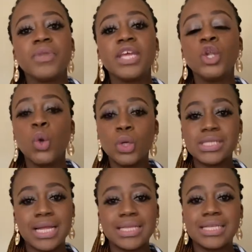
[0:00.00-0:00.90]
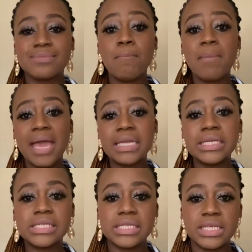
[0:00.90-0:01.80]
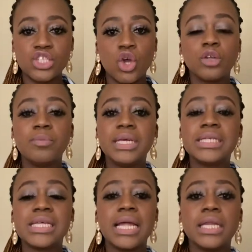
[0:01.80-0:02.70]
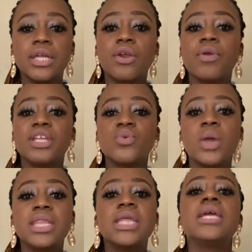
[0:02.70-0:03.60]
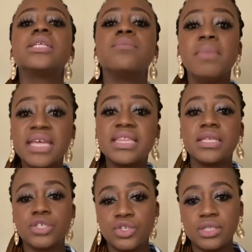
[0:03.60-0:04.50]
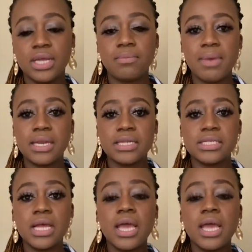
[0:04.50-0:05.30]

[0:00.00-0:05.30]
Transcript: it looks like there's madness and things aren't being done in a great way, there is method to that madness.